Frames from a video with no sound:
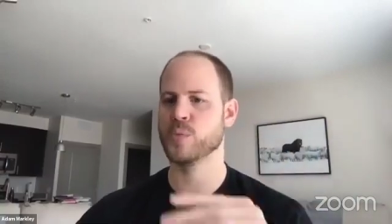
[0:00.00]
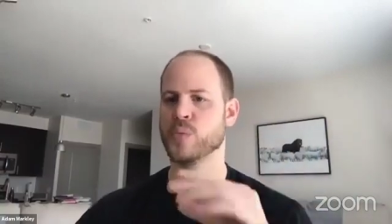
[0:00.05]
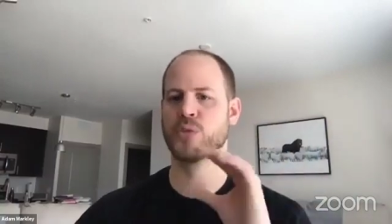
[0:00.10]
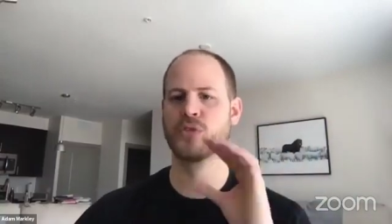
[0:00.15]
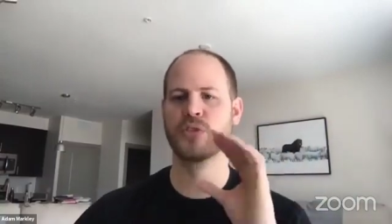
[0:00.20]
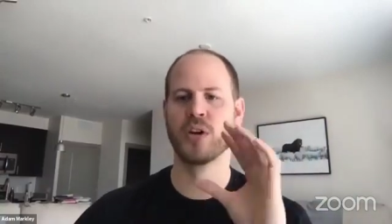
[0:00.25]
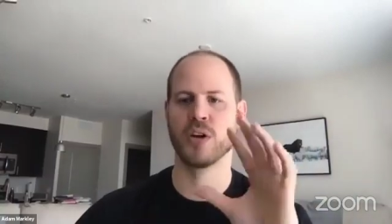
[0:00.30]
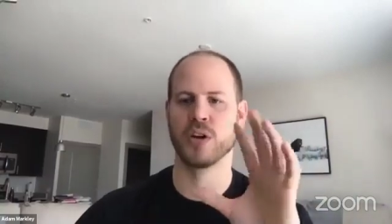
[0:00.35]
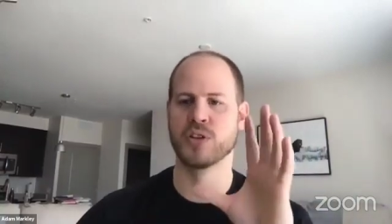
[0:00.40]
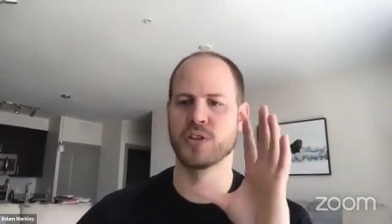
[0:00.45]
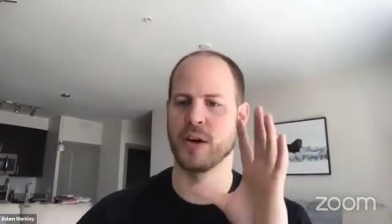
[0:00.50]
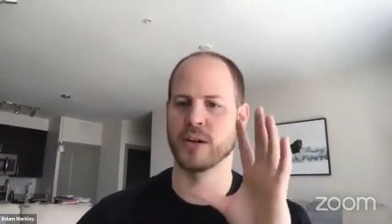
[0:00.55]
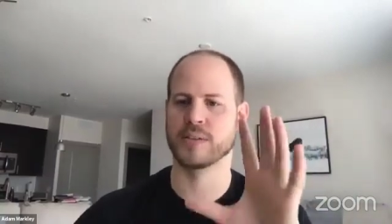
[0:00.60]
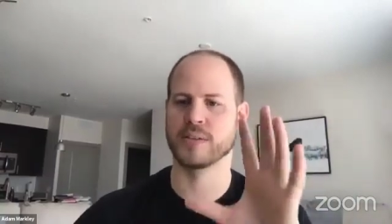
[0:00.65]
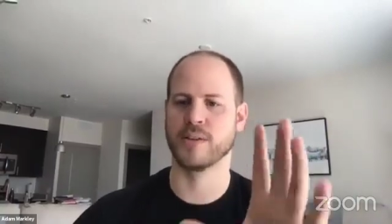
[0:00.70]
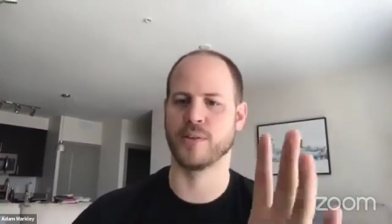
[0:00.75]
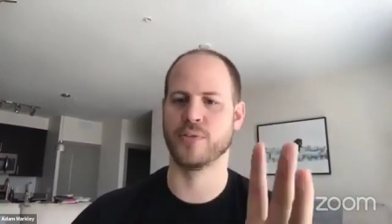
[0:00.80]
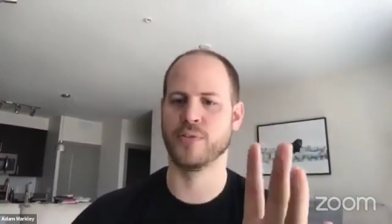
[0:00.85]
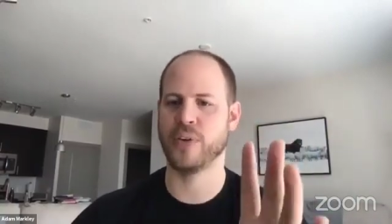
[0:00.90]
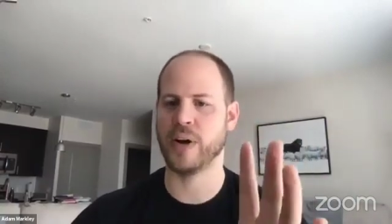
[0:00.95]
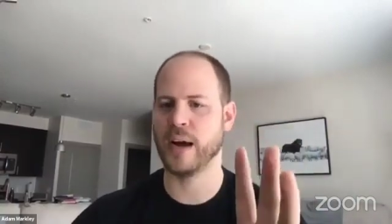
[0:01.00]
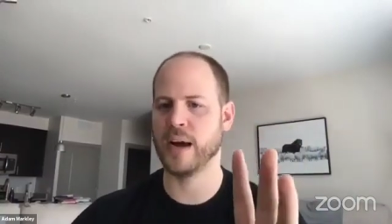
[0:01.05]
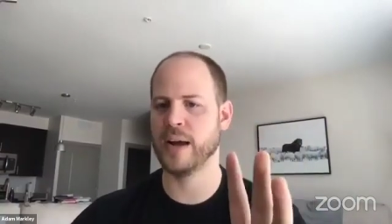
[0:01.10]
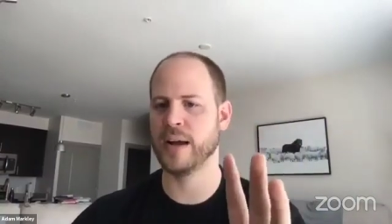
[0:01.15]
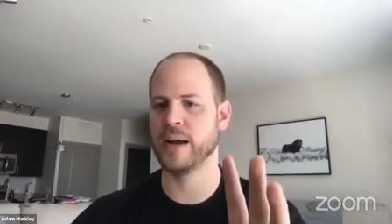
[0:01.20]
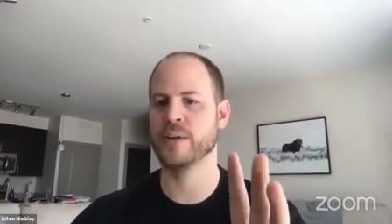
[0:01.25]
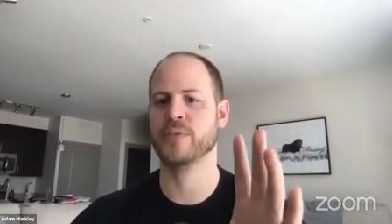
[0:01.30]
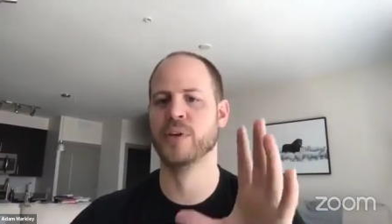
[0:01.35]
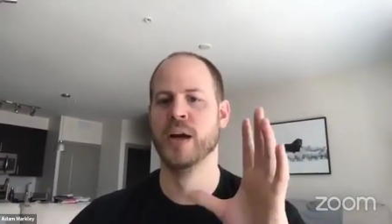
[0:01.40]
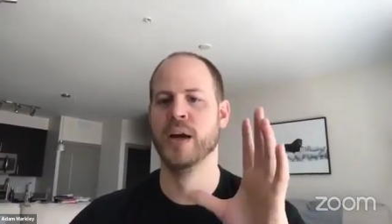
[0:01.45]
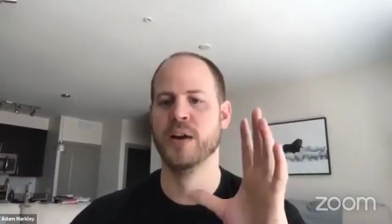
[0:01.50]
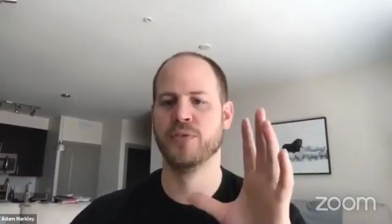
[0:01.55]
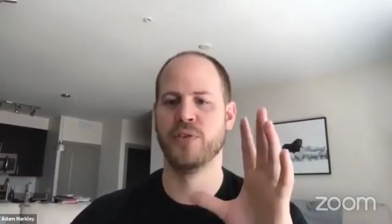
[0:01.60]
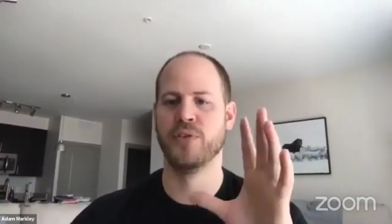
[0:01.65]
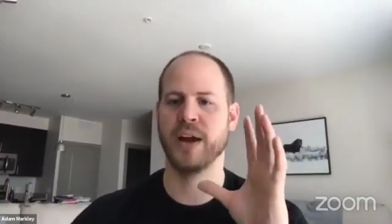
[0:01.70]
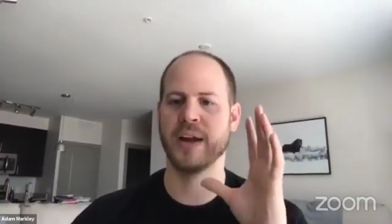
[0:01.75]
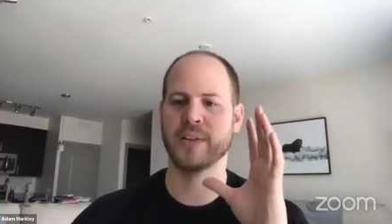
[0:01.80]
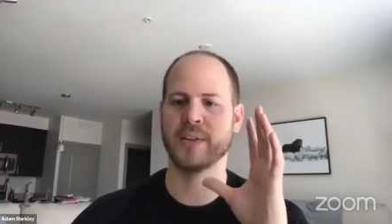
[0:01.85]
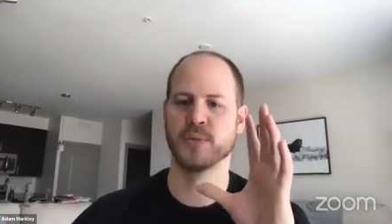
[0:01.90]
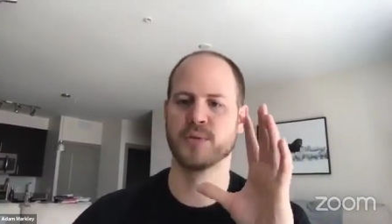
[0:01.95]
was going to talk to five.
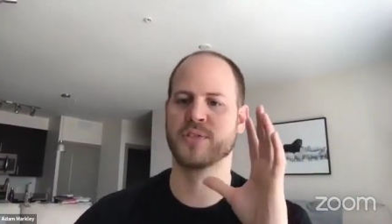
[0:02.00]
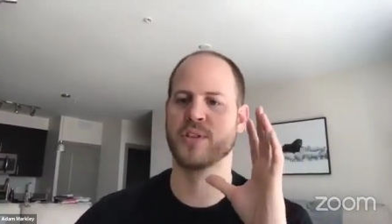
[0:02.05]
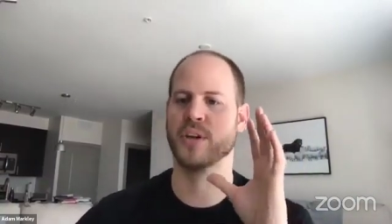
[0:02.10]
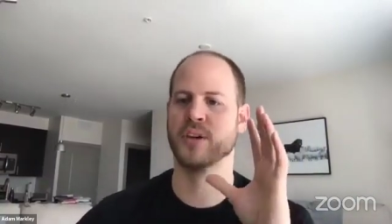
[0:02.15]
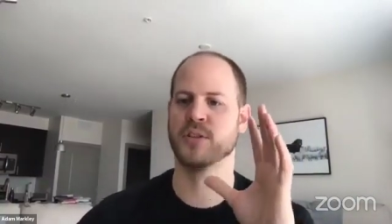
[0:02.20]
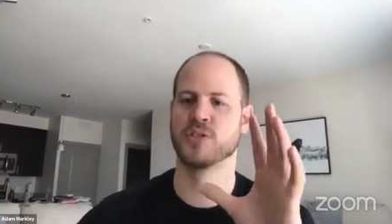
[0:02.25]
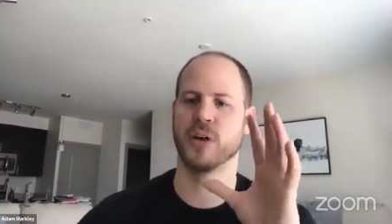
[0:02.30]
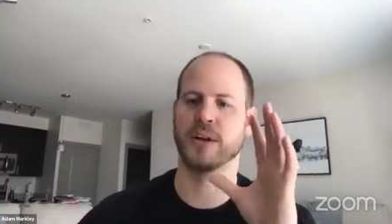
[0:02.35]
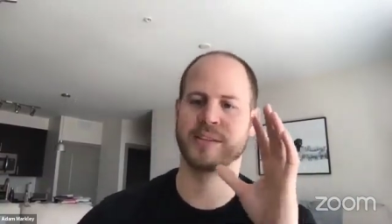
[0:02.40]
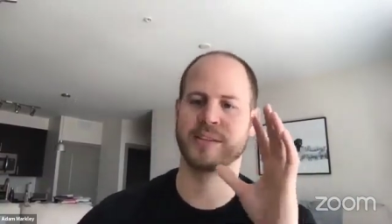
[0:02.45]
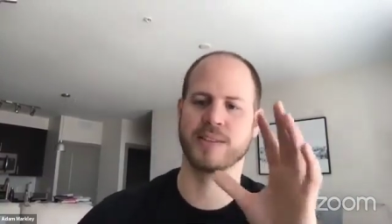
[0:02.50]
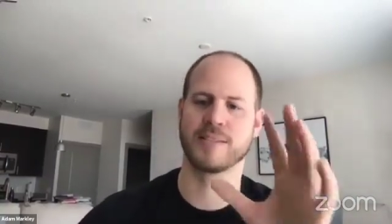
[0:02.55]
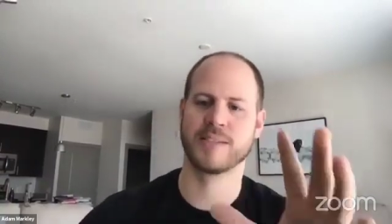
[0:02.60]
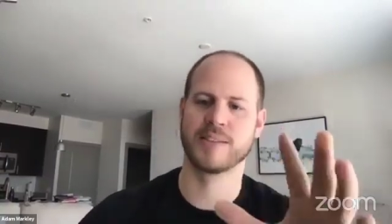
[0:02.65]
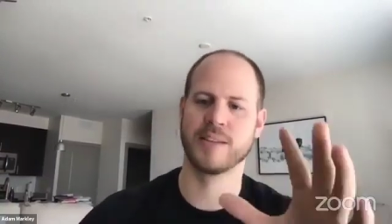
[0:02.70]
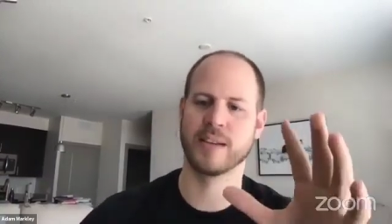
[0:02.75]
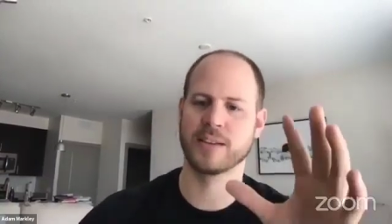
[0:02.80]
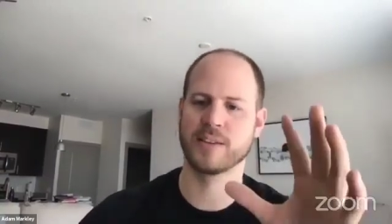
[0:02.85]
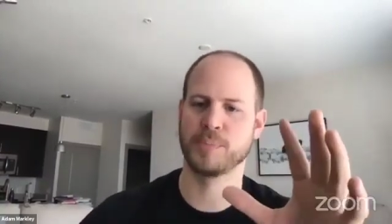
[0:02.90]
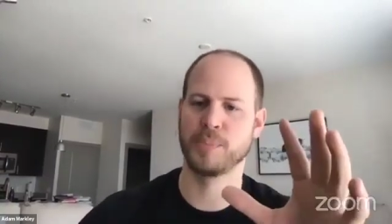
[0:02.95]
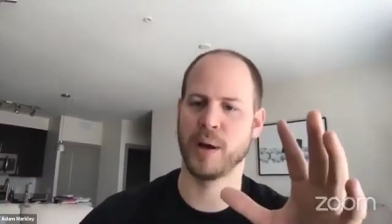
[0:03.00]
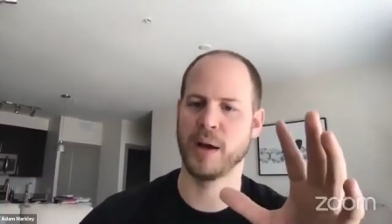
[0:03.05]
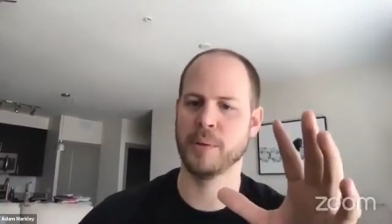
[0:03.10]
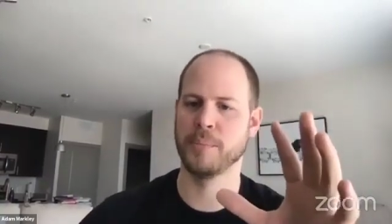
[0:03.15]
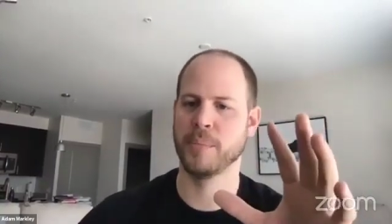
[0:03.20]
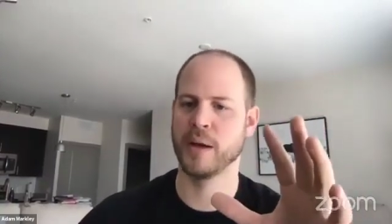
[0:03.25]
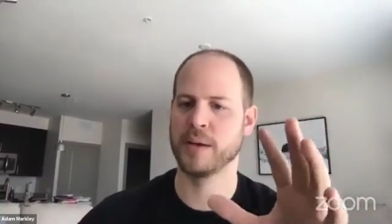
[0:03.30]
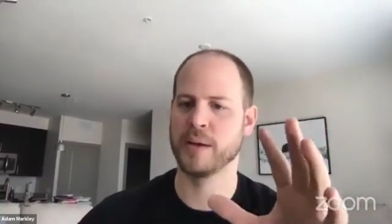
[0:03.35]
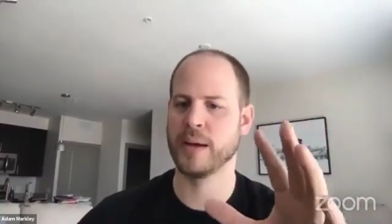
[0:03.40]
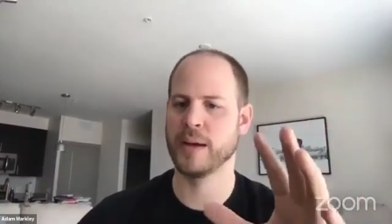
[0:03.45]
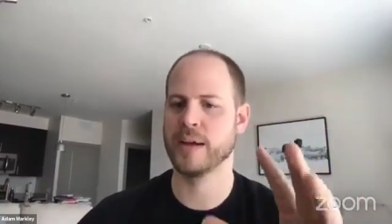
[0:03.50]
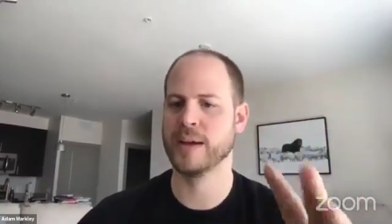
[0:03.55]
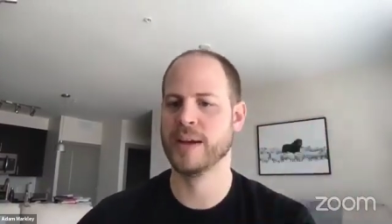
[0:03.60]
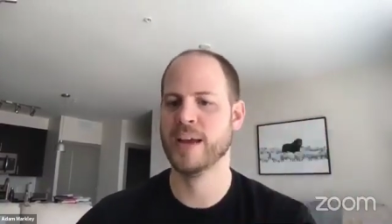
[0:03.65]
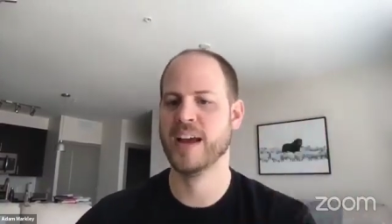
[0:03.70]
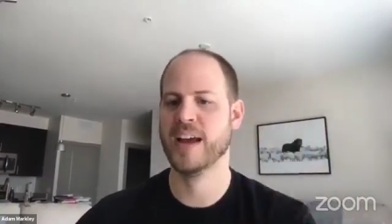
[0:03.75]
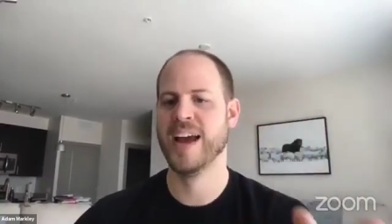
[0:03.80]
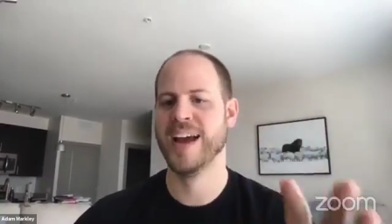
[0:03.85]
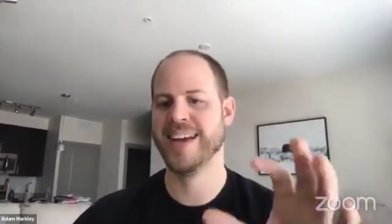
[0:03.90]
Faith was going to talk to six by Monday.